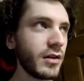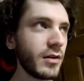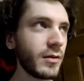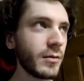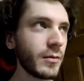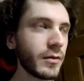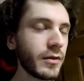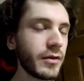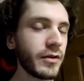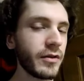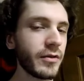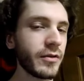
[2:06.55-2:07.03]

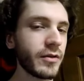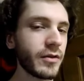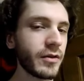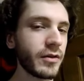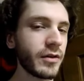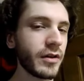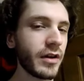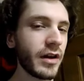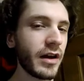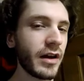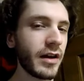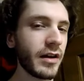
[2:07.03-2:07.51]
where you could
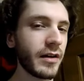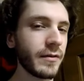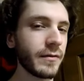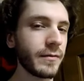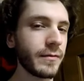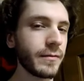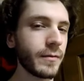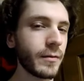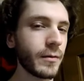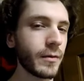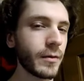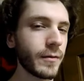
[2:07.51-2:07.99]
have
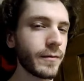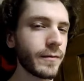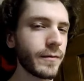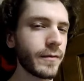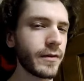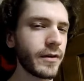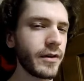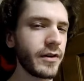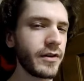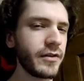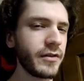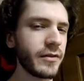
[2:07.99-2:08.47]

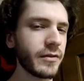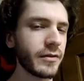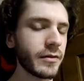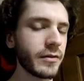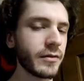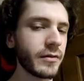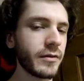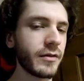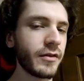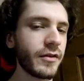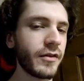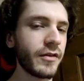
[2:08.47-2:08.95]
432
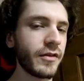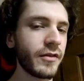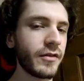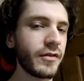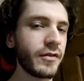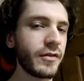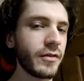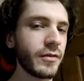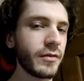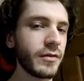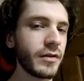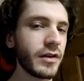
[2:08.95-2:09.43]
hertz
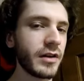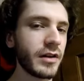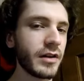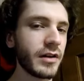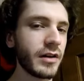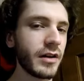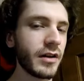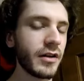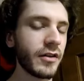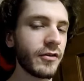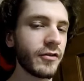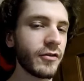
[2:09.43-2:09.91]

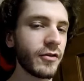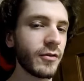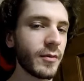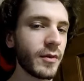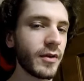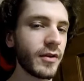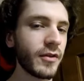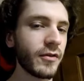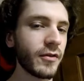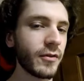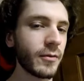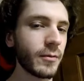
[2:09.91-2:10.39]
tuning
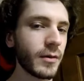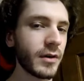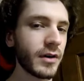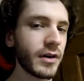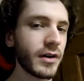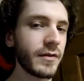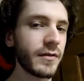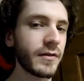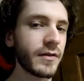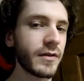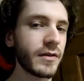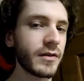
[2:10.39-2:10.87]
instruments or
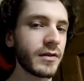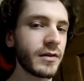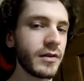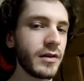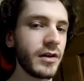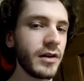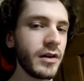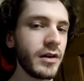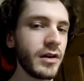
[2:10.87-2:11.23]
whatever,